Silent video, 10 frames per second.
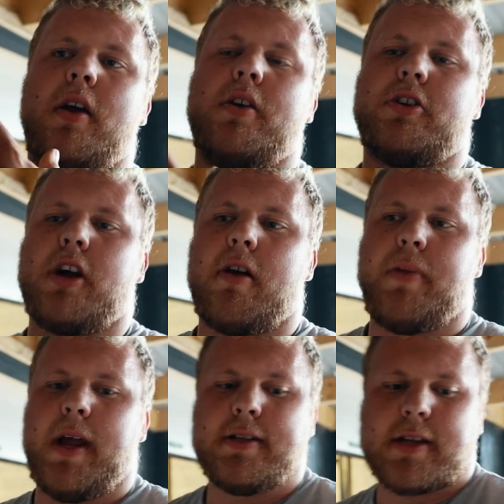there's sharp
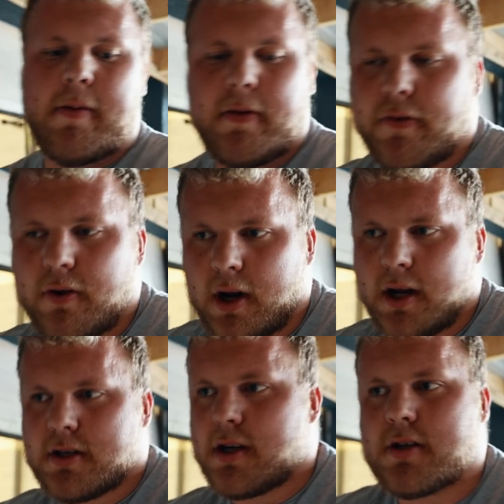pains coming through and
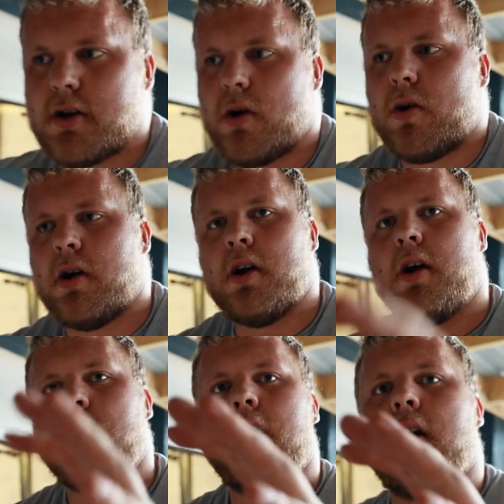it's just no,
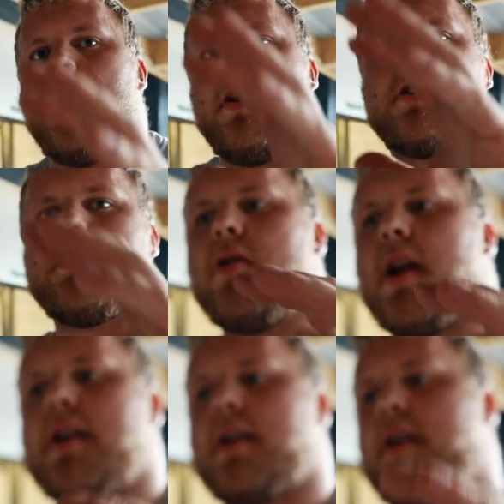there's no
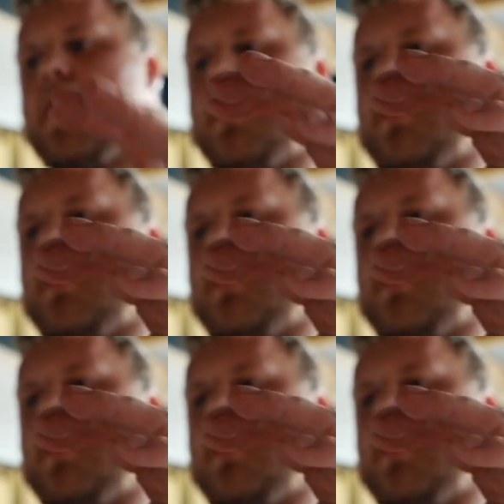like,